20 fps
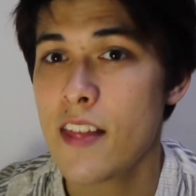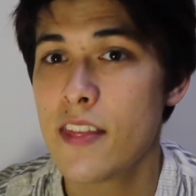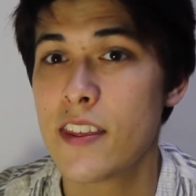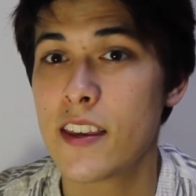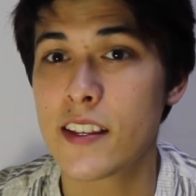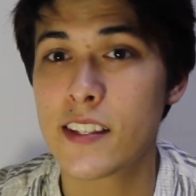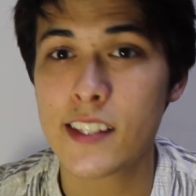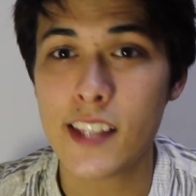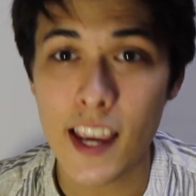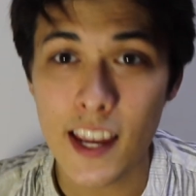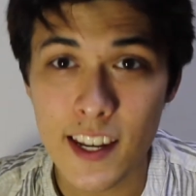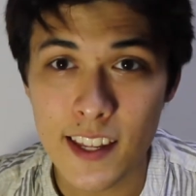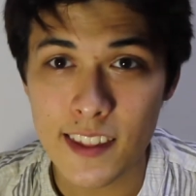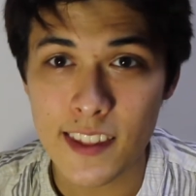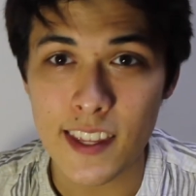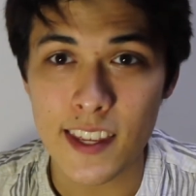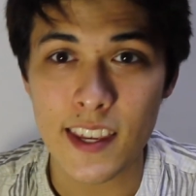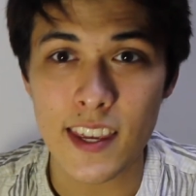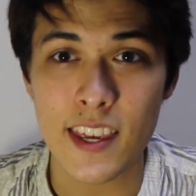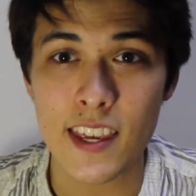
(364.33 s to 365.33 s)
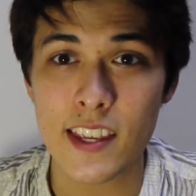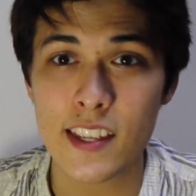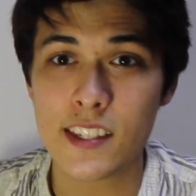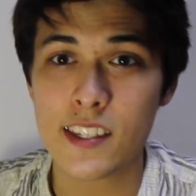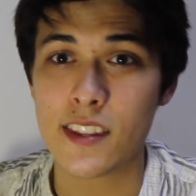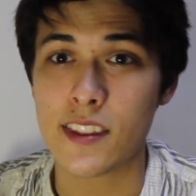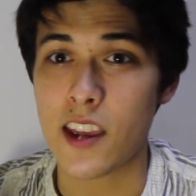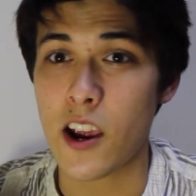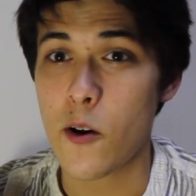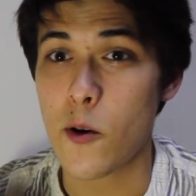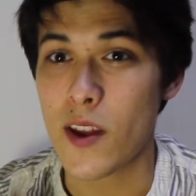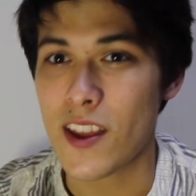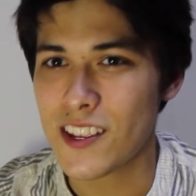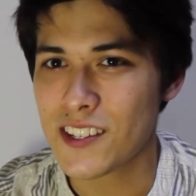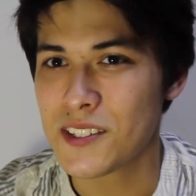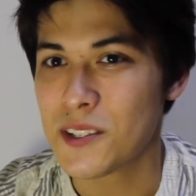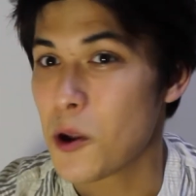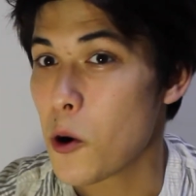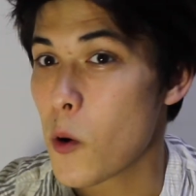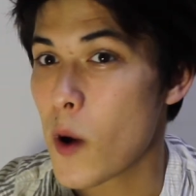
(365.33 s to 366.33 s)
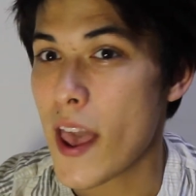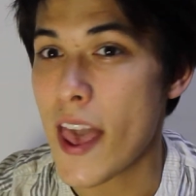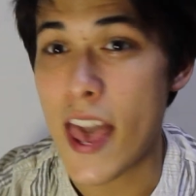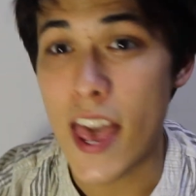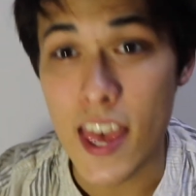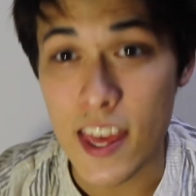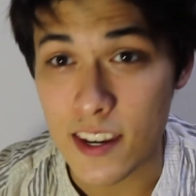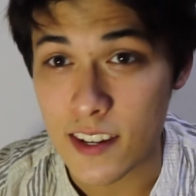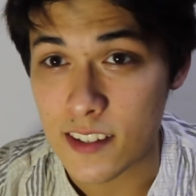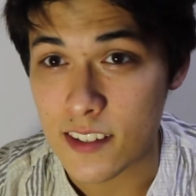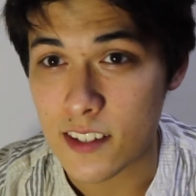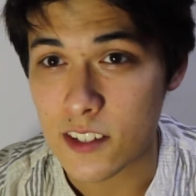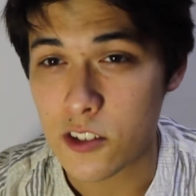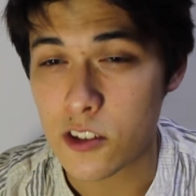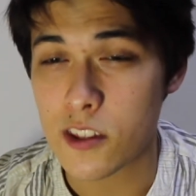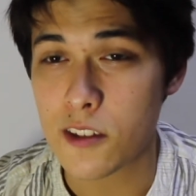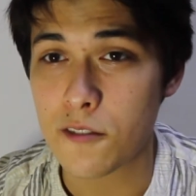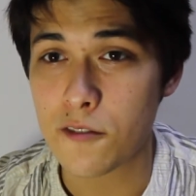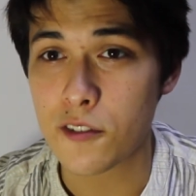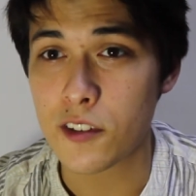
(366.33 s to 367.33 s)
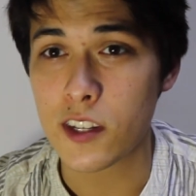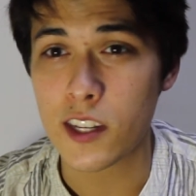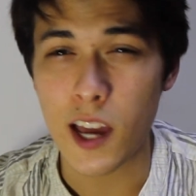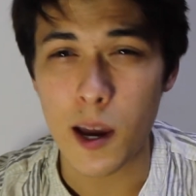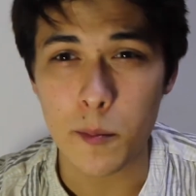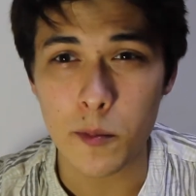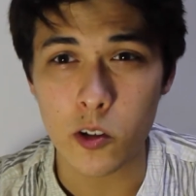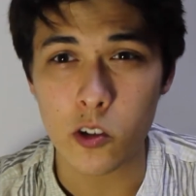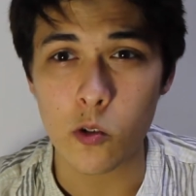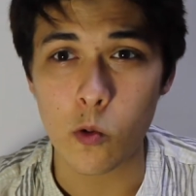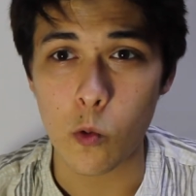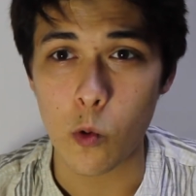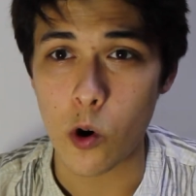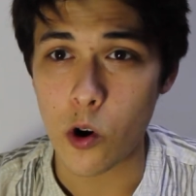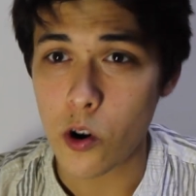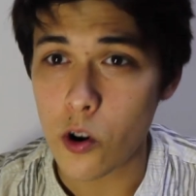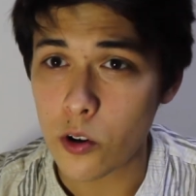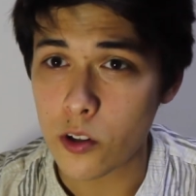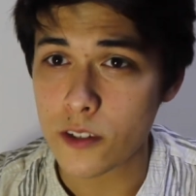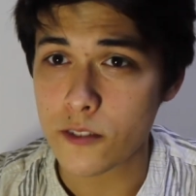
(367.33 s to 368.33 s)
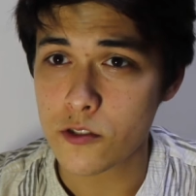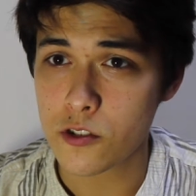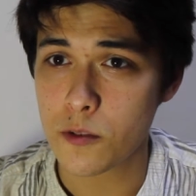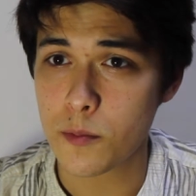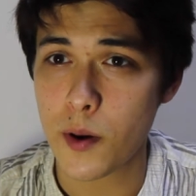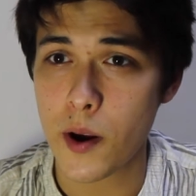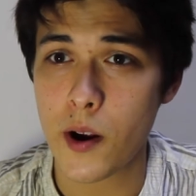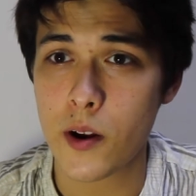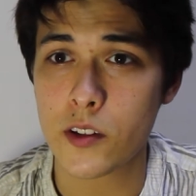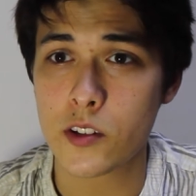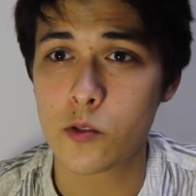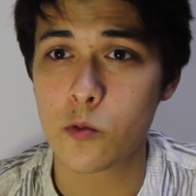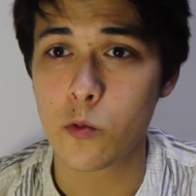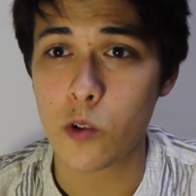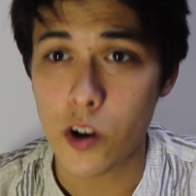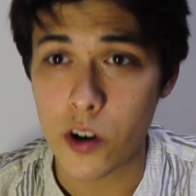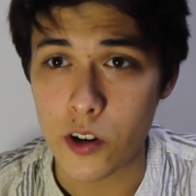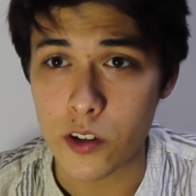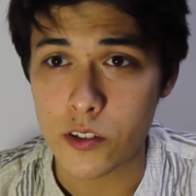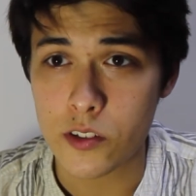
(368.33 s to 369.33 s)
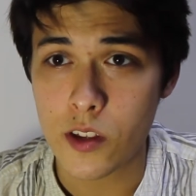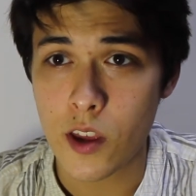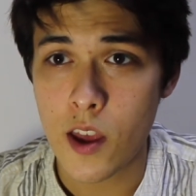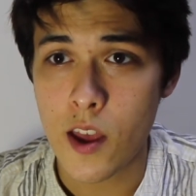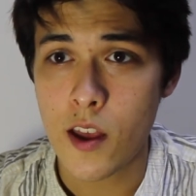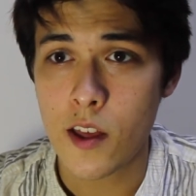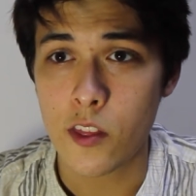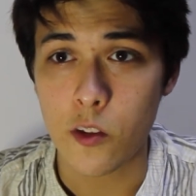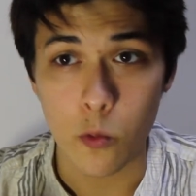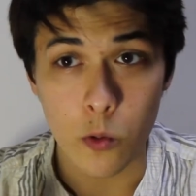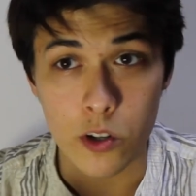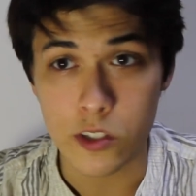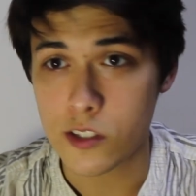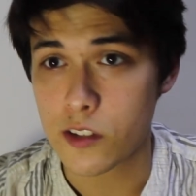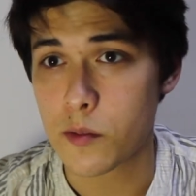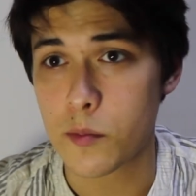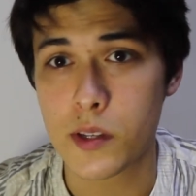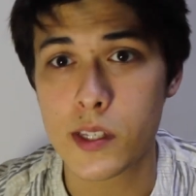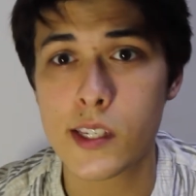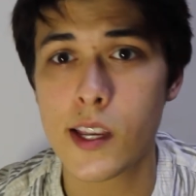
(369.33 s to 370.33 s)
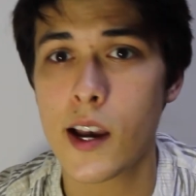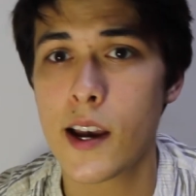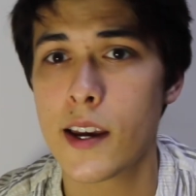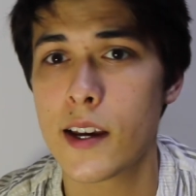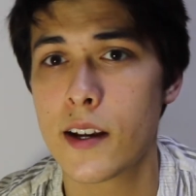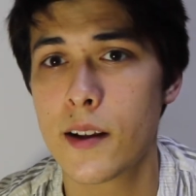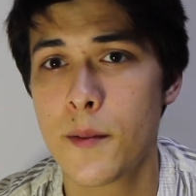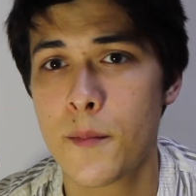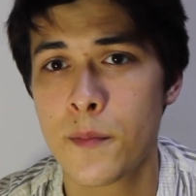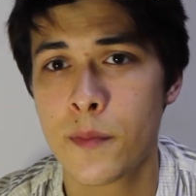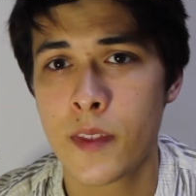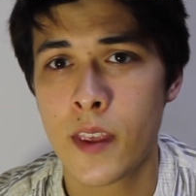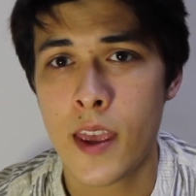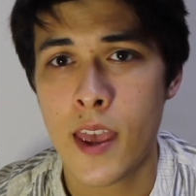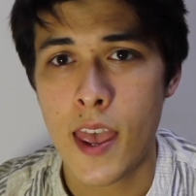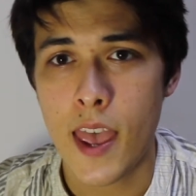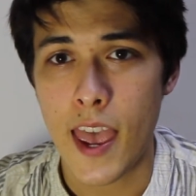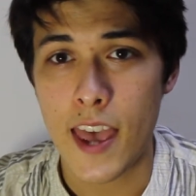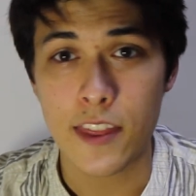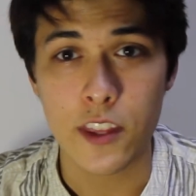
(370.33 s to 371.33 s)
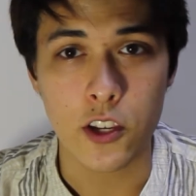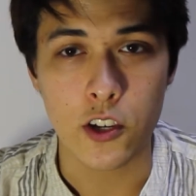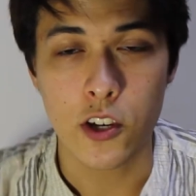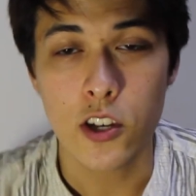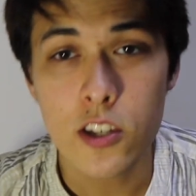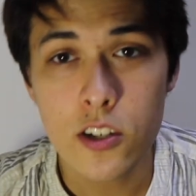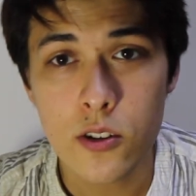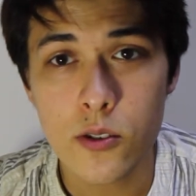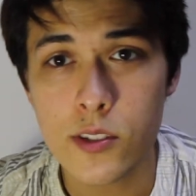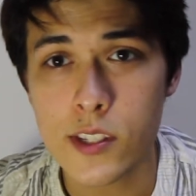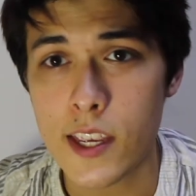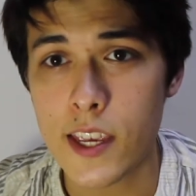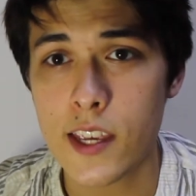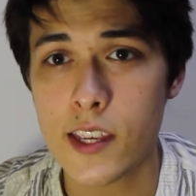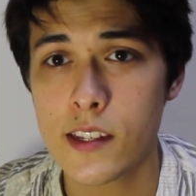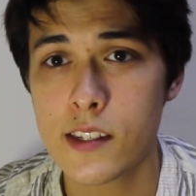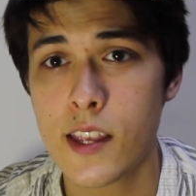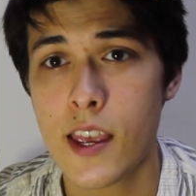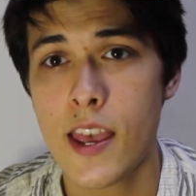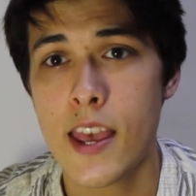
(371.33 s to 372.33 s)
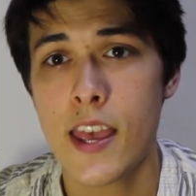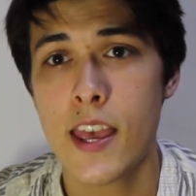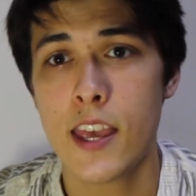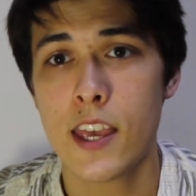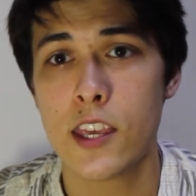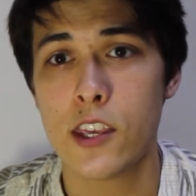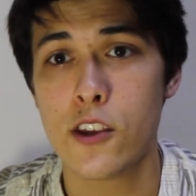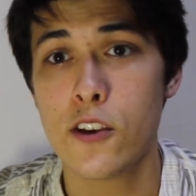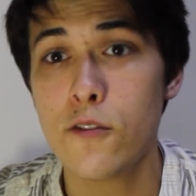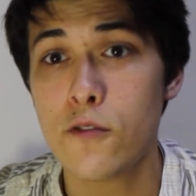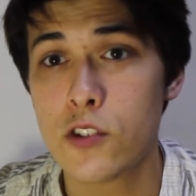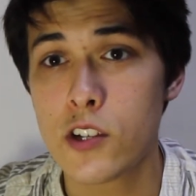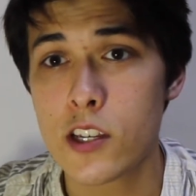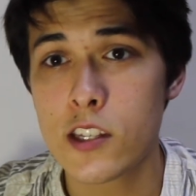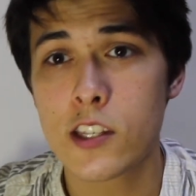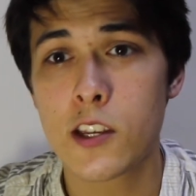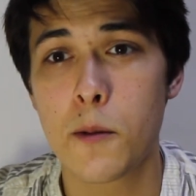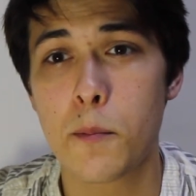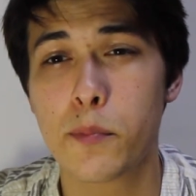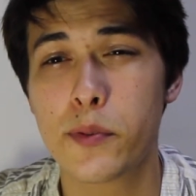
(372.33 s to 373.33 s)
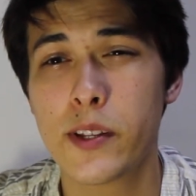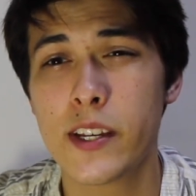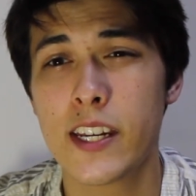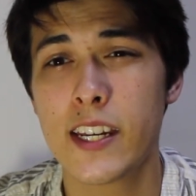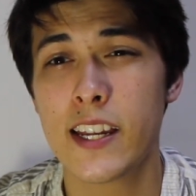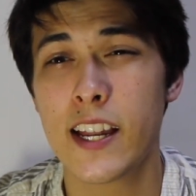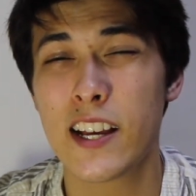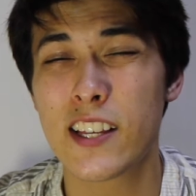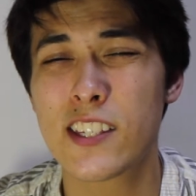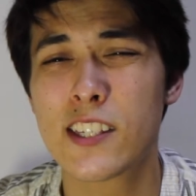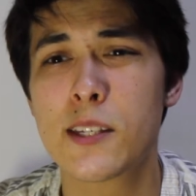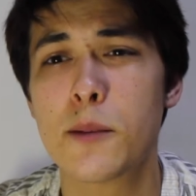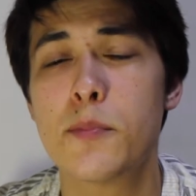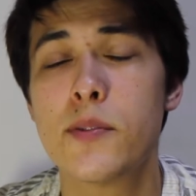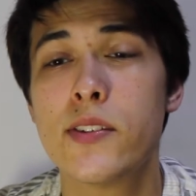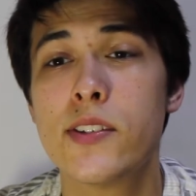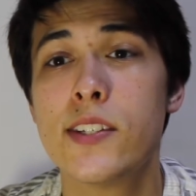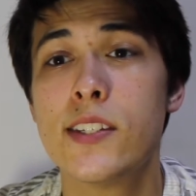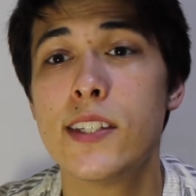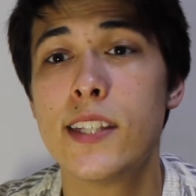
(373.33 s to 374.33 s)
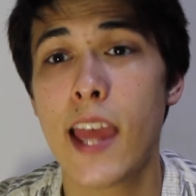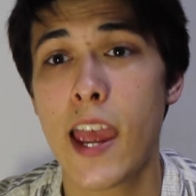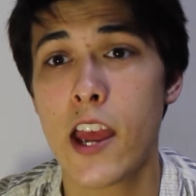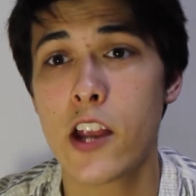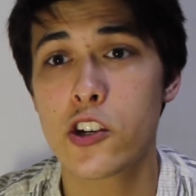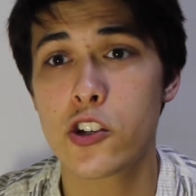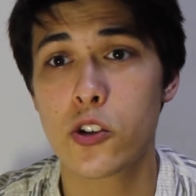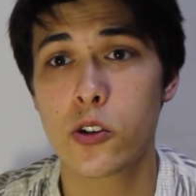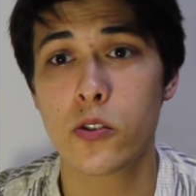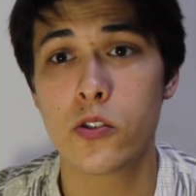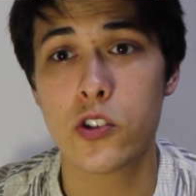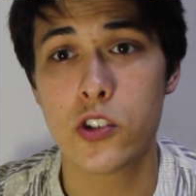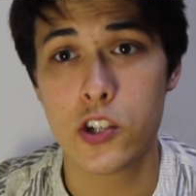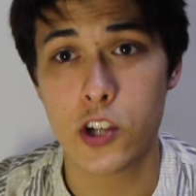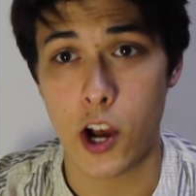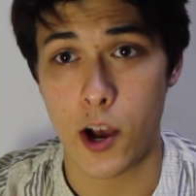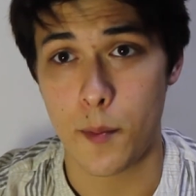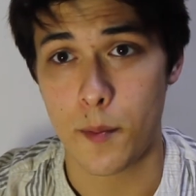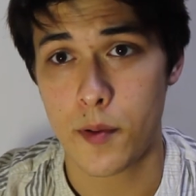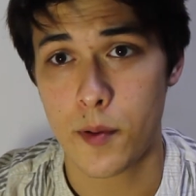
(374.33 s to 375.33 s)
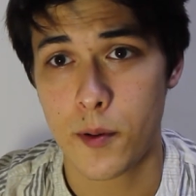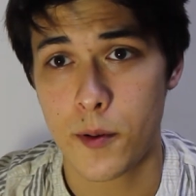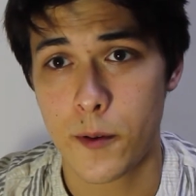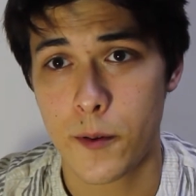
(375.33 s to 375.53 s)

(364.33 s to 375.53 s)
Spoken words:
The exciting thing is there is no end to the phenomenal world of True Parents words, the words of Messiah. And the good news is you've just completed a substantial jump,